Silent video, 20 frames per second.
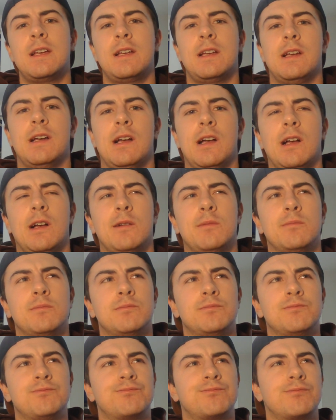
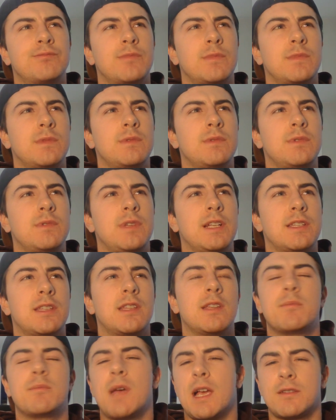Um, it's
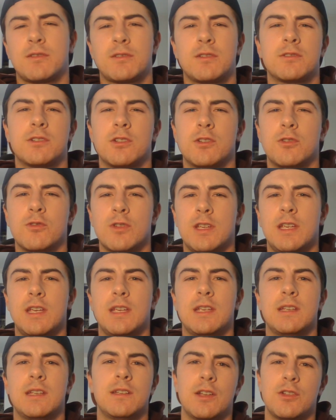the master's degree
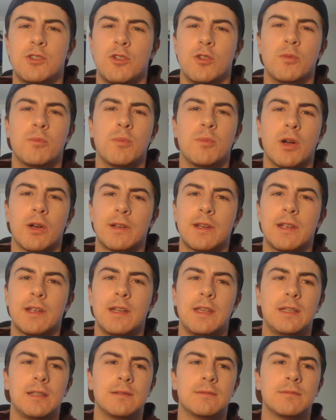in digital
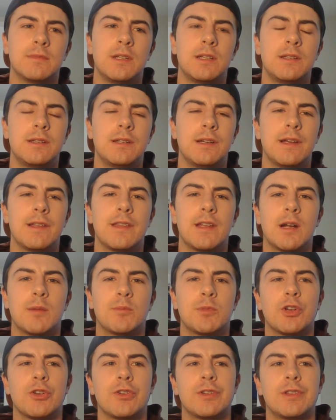marketing that
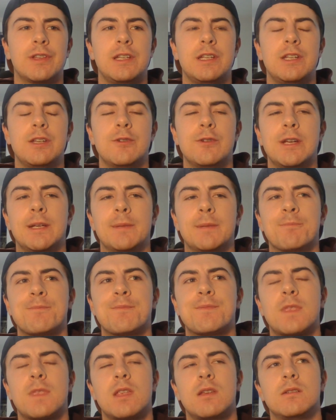I'm currently doing,
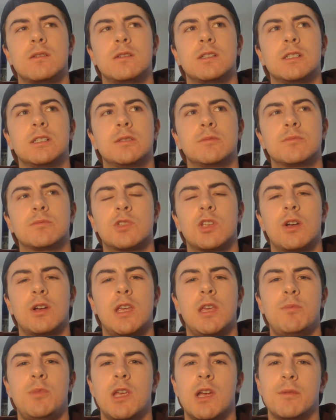so I'll
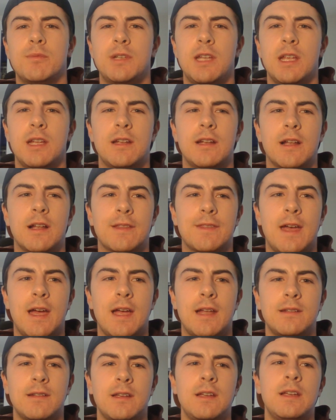keep you updated on
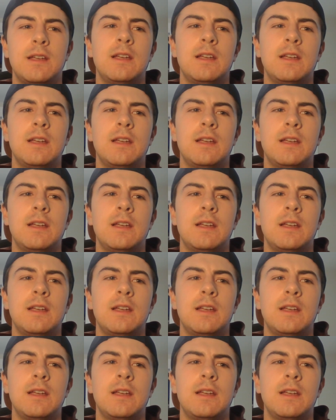that.